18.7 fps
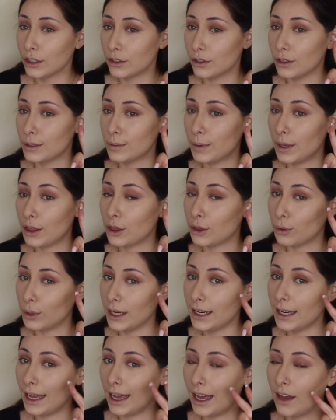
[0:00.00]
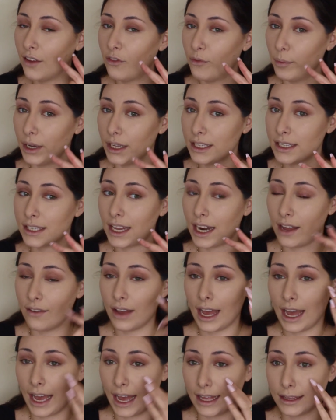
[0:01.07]
So it's been 3.5 months that I've
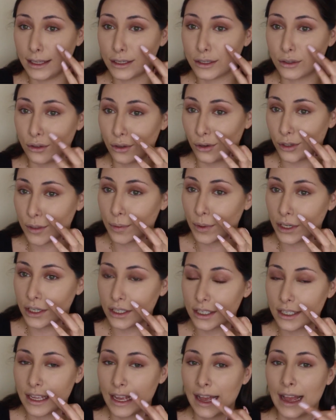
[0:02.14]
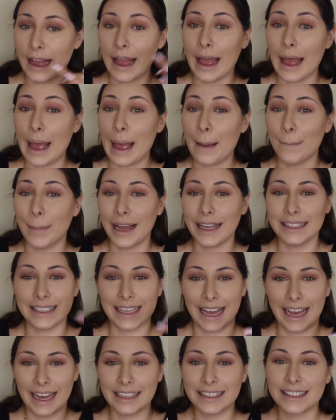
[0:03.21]
had this nose pierced, and my
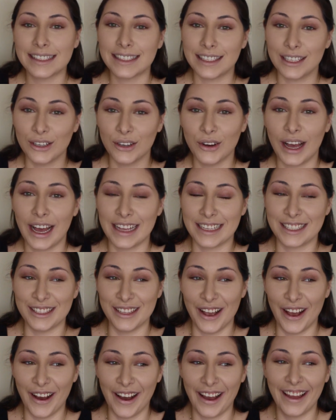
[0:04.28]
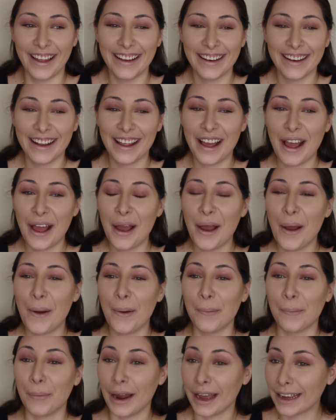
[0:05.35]
dad still has not
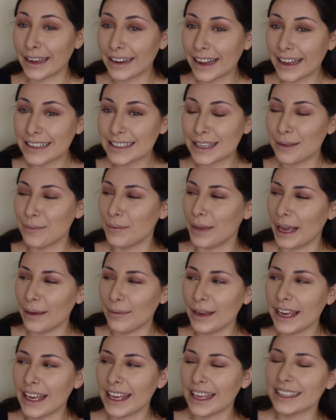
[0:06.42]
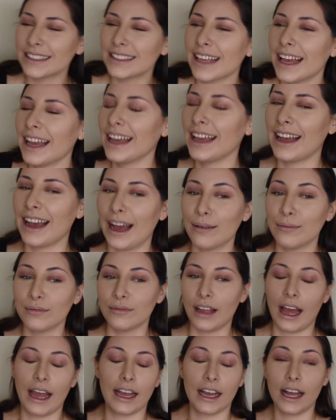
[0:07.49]
recognized it. Maybe he's like,
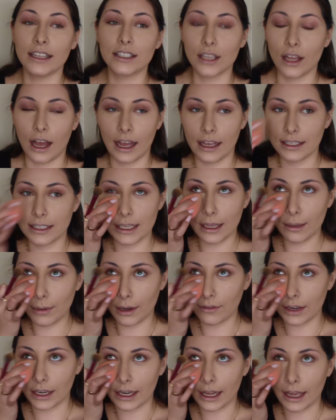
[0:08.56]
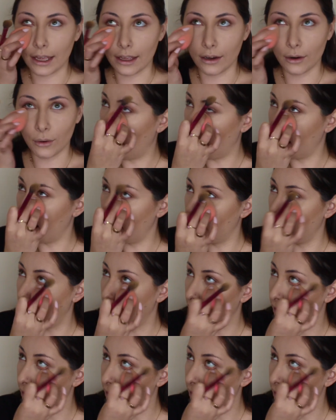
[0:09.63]
I see him every day, you know, and